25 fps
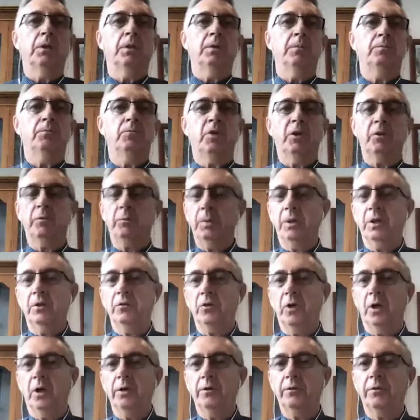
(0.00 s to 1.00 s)
just be as
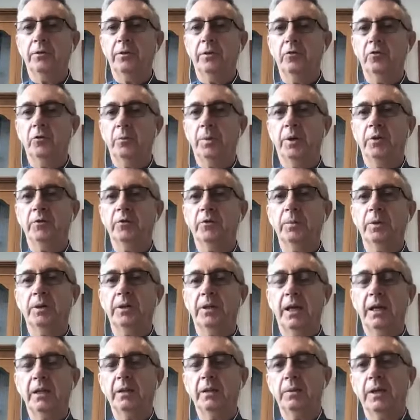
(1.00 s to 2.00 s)
honest as you possibly
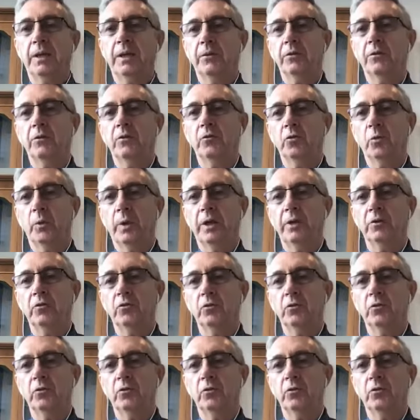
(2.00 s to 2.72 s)
can about the situation.